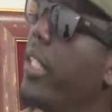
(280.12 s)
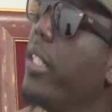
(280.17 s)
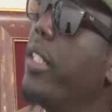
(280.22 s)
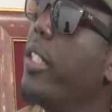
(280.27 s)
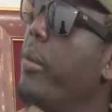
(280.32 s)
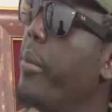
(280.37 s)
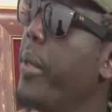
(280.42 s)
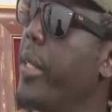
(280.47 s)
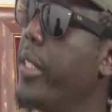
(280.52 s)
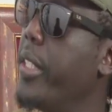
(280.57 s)
than
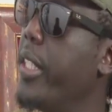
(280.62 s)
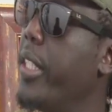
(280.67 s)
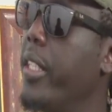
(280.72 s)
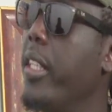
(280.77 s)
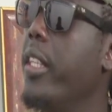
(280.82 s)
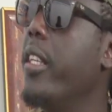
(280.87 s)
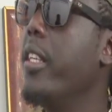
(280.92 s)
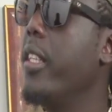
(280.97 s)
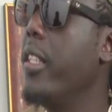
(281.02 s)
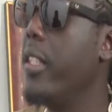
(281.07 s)
this person,
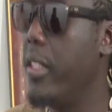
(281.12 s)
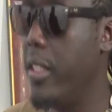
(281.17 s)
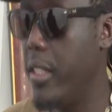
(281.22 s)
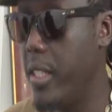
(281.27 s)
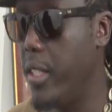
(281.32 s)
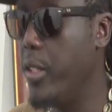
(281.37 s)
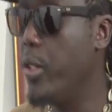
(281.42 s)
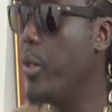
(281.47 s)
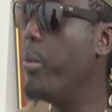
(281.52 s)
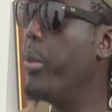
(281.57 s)

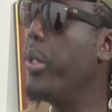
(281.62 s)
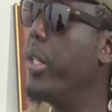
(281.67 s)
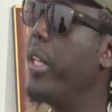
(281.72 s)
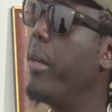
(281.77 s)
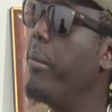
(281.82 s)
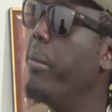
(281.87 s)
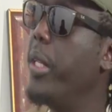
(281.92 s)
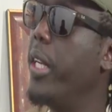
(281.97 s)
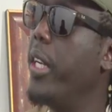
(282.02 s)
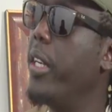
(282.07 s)
then you put it
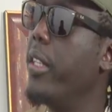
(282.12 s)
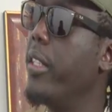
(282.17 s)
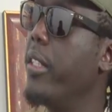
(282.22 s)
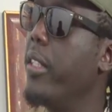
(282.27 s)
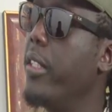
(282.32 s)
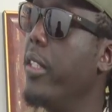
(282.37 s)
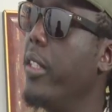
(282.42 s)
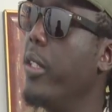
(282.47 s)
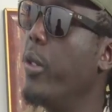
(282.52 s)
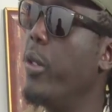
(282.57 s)
up there,
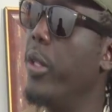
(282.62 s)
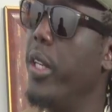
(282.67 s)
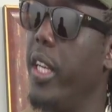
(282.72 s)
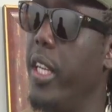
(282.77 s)
you know,